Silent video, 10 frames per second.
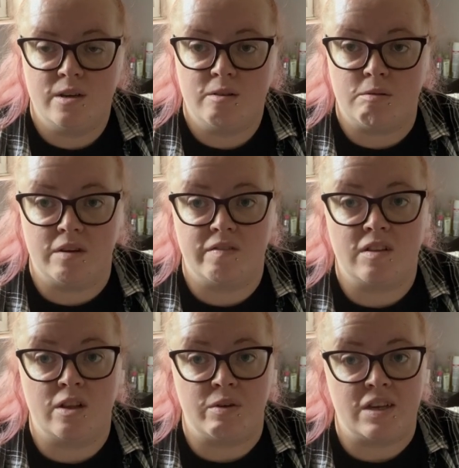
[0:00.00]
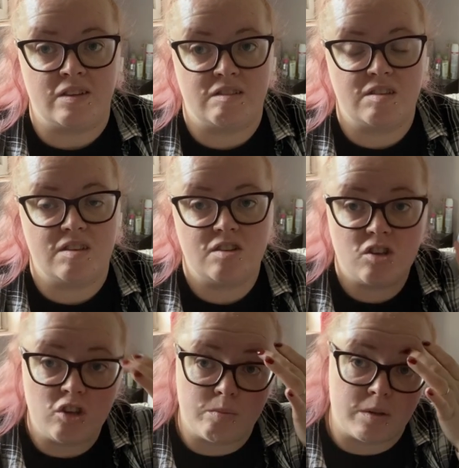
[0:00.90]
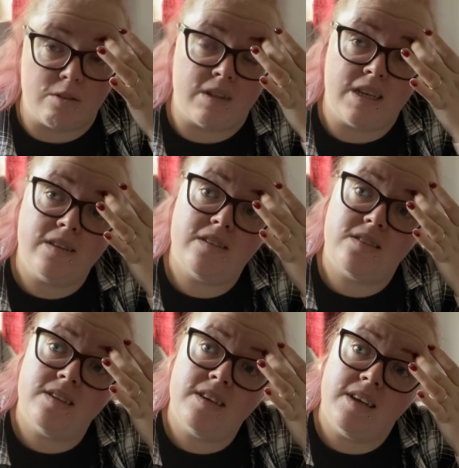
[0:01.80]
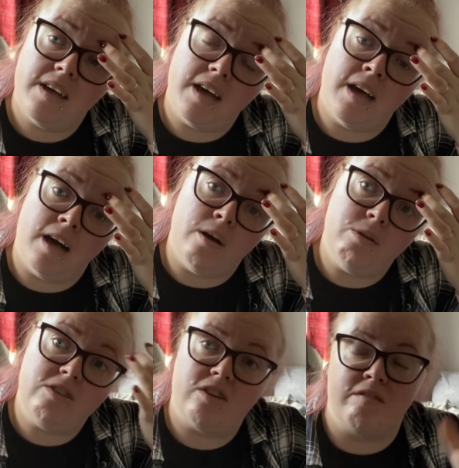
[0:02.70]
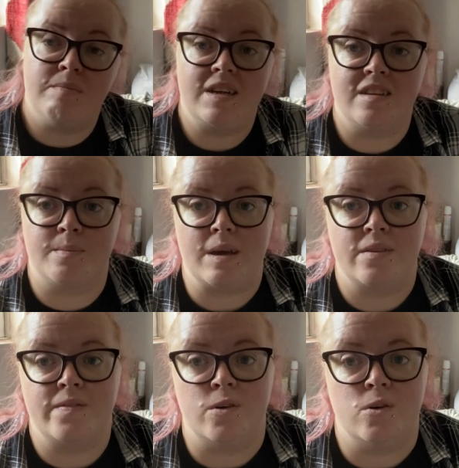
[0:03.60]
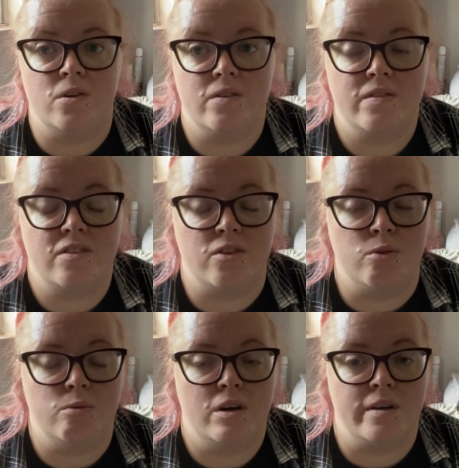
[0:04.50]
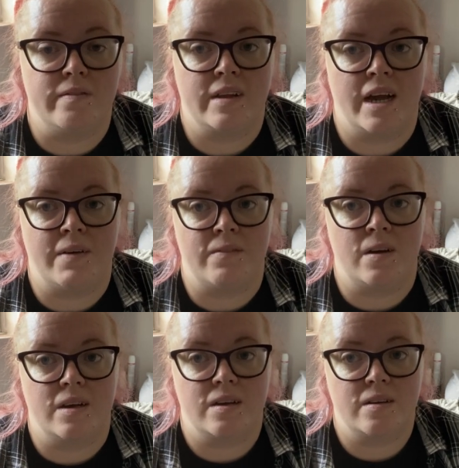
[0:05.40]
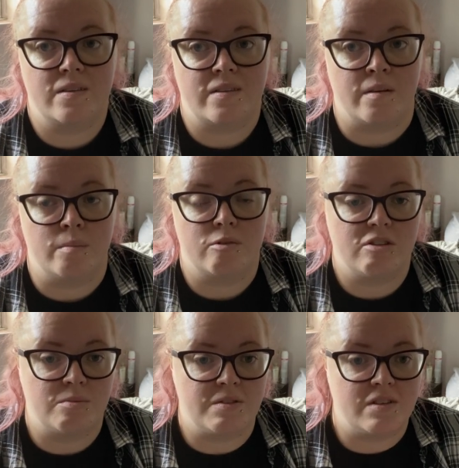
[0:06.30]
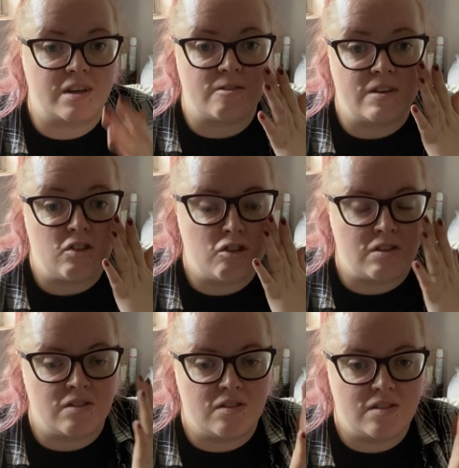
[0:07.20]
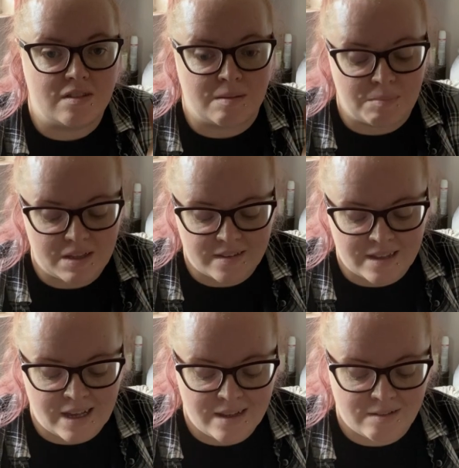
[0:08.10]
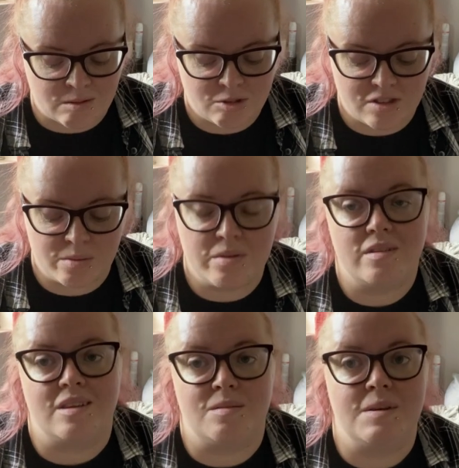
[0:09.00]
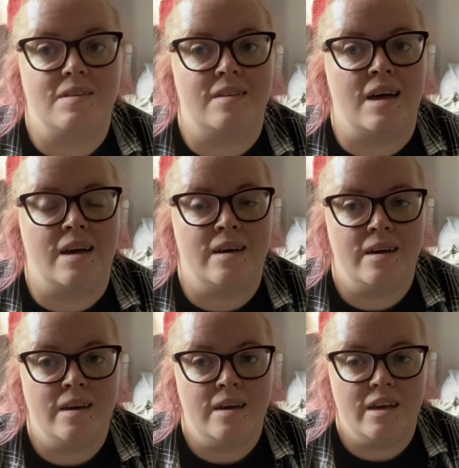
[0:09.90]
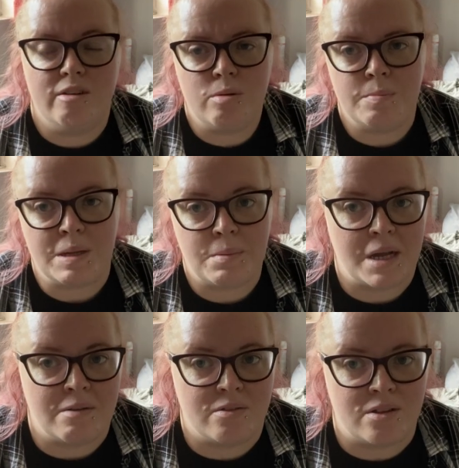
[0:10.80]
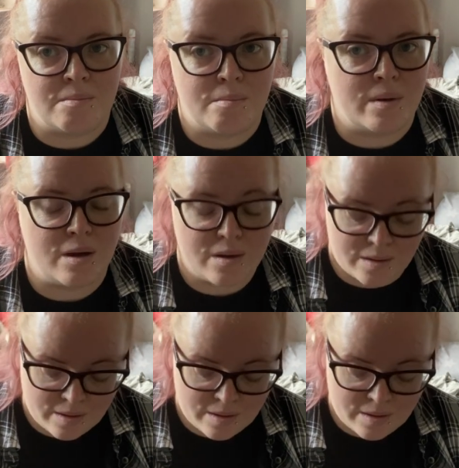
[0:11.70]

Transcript: one of Louis's cube units, which I've made a space for, to hopefully have, like, some Christmas decorations and bits there. So I'm just going to put these bits there. He'll probably play with them, but